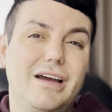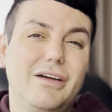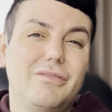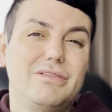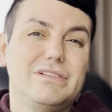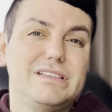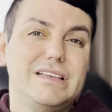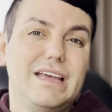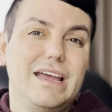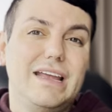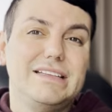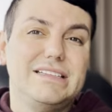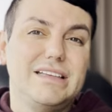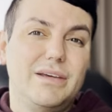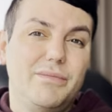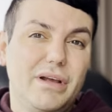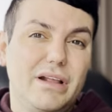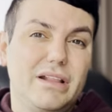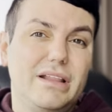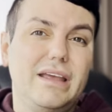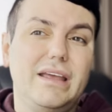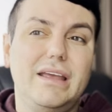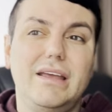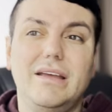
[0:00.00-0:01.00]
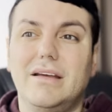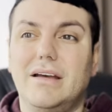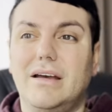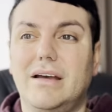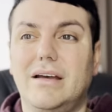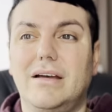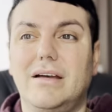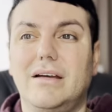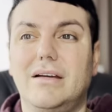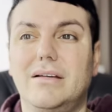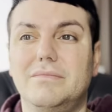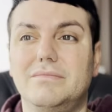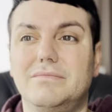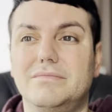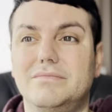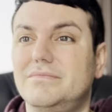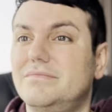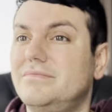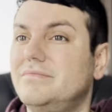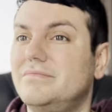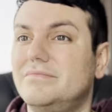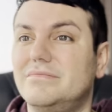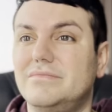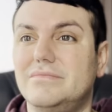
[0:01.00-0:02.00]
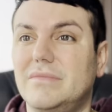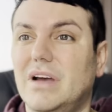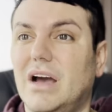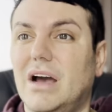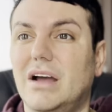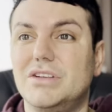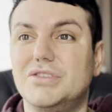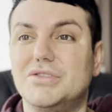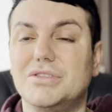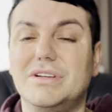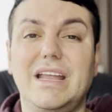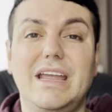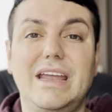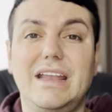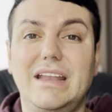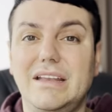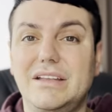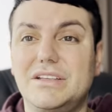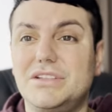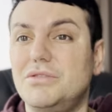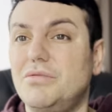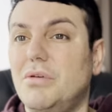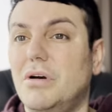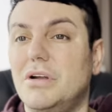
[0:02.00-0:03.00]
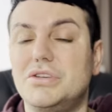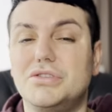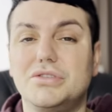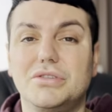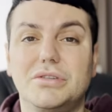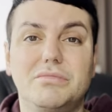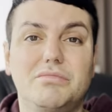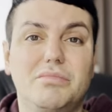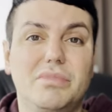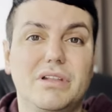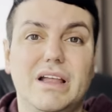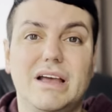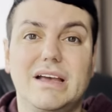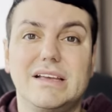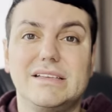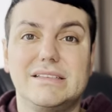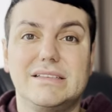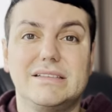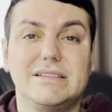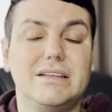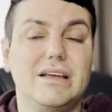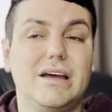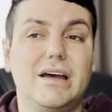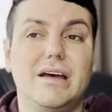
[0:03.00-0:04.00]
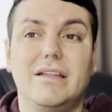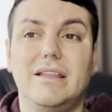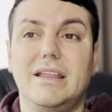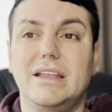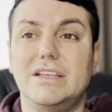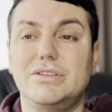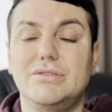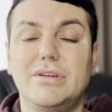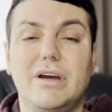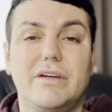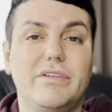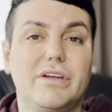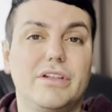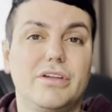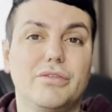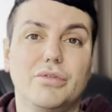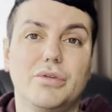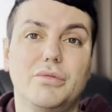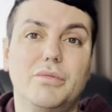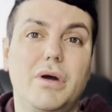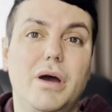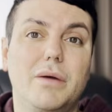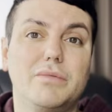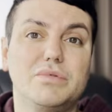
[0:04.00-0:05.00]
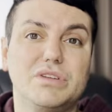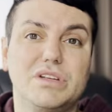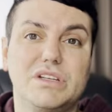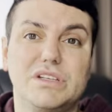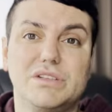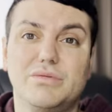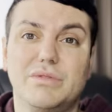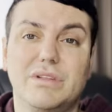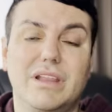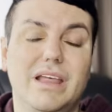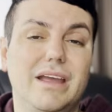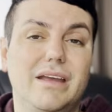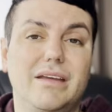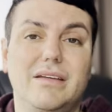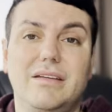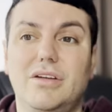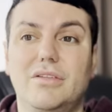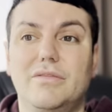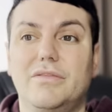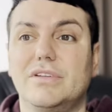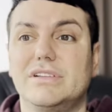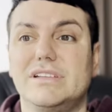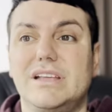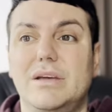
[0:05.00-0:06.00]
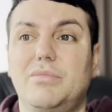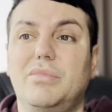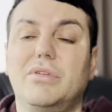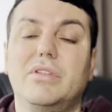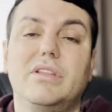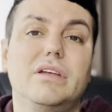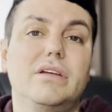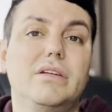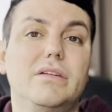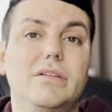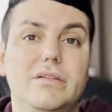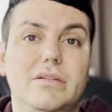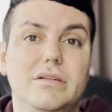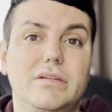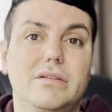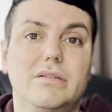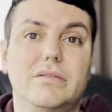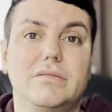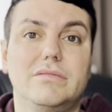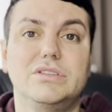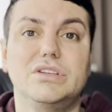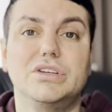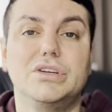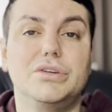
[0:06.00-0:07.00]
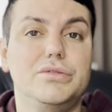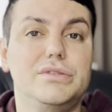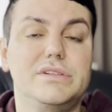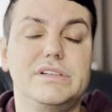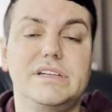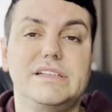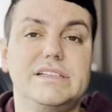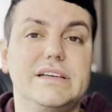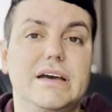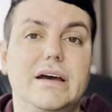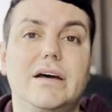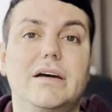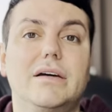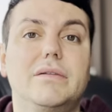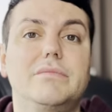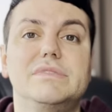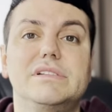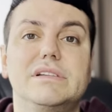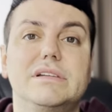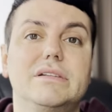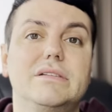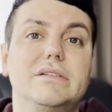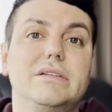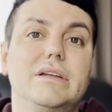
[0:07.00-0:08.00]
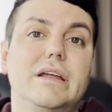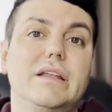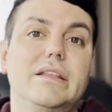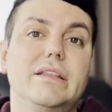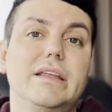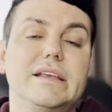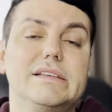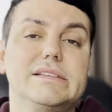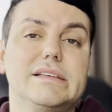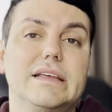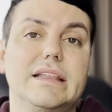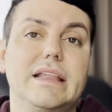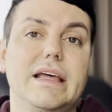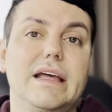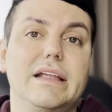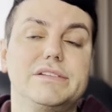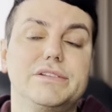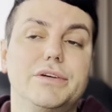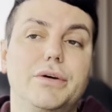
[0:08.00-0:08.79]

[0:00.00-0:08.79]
I would say, typically. 180, 200 plus. They do have other room options with, like, you know, for example, the jacuzzi tubs and things like that.